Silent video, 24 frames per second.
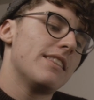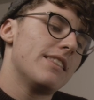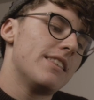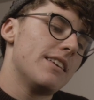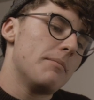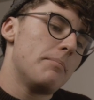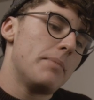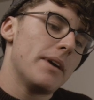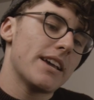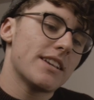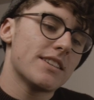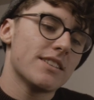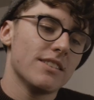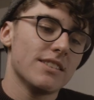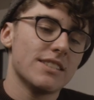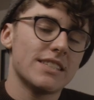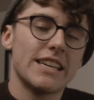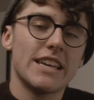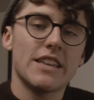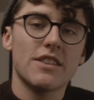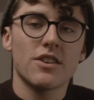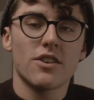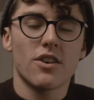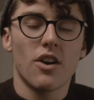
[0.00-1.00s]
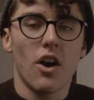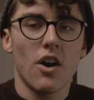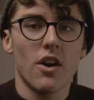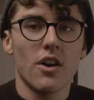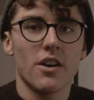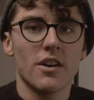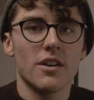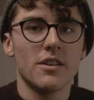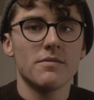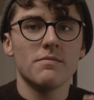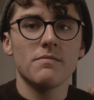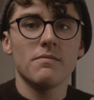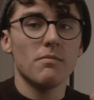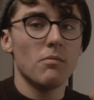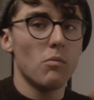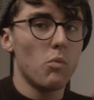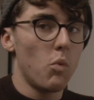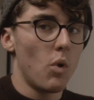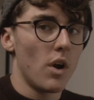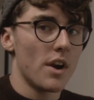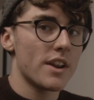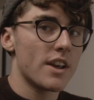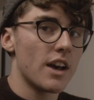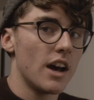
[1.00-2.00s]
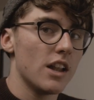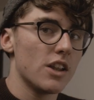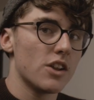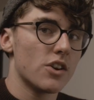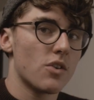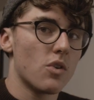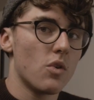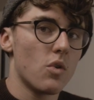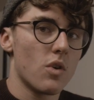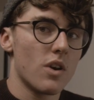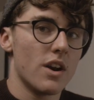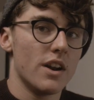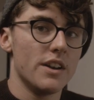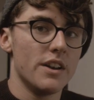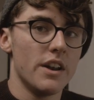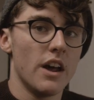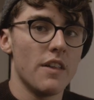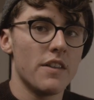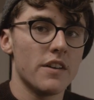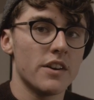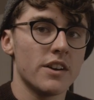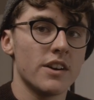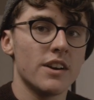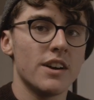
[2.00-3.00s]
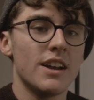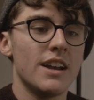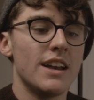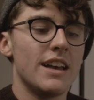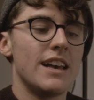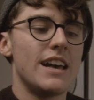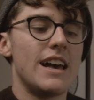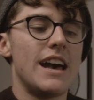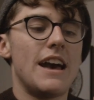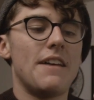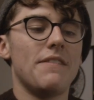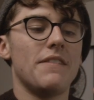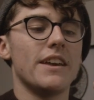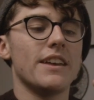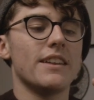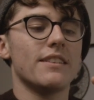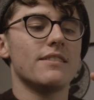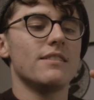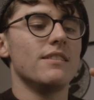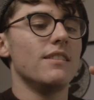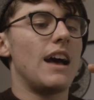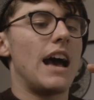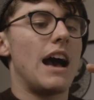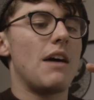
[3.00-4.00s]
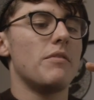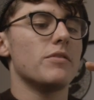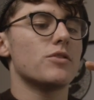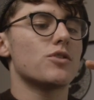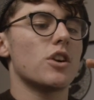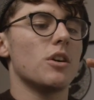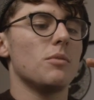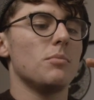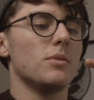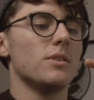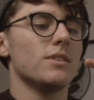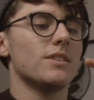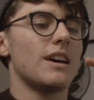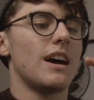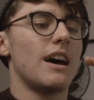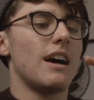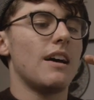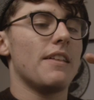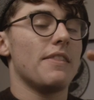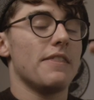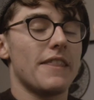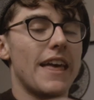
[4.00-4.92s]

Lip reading: the pixels either are one color or another, and they have a trouble time.